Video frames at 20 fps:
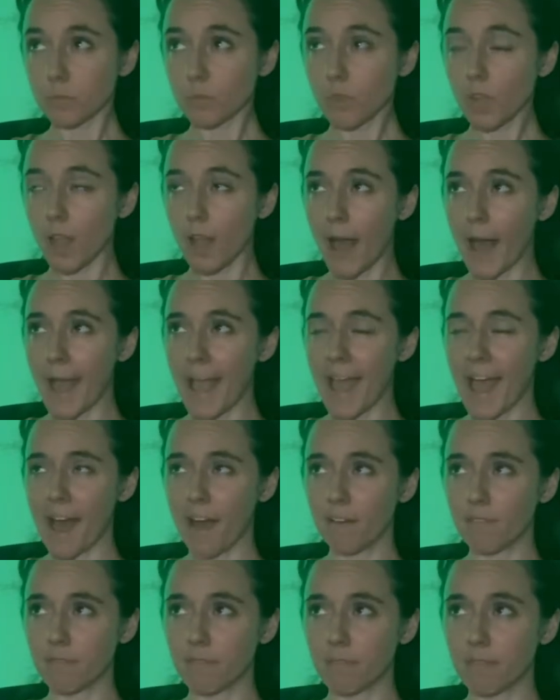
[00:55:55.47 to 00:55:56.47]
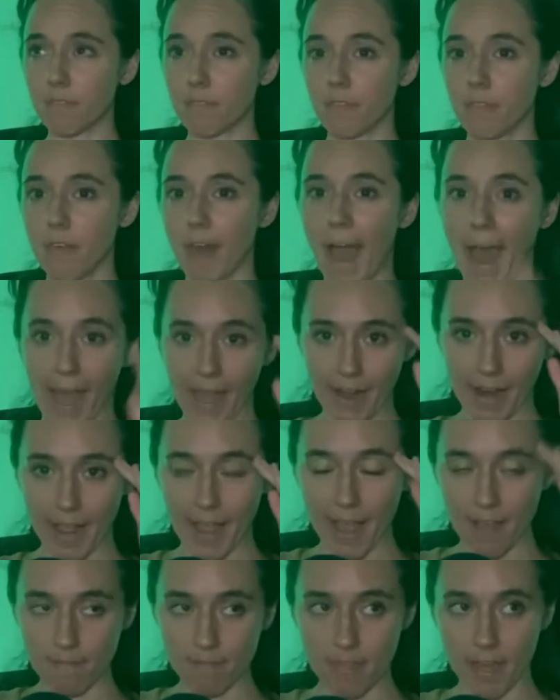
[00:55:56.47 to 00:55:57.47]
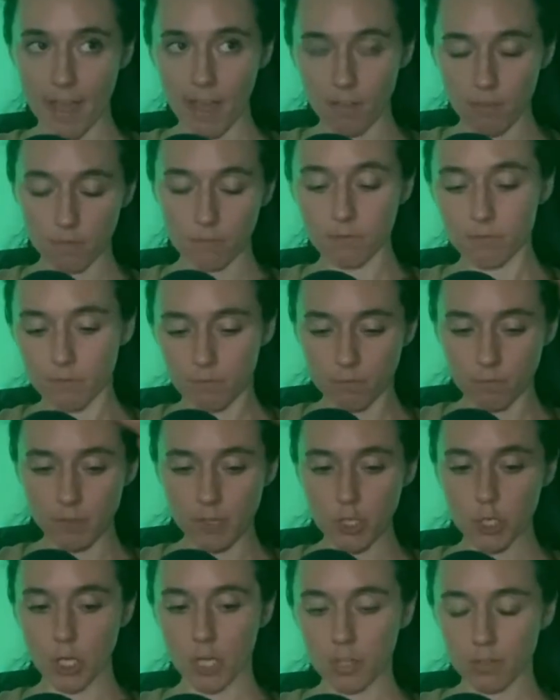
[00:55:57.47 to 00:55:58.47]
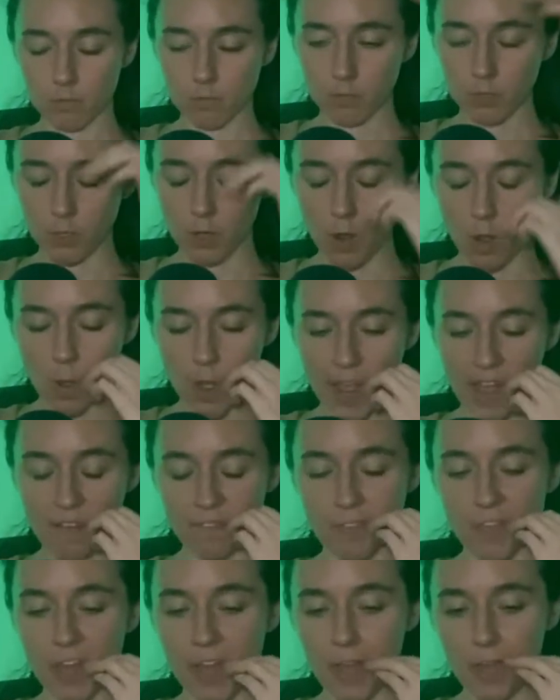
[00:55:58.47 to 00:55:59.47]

I have that vision, you know, I have that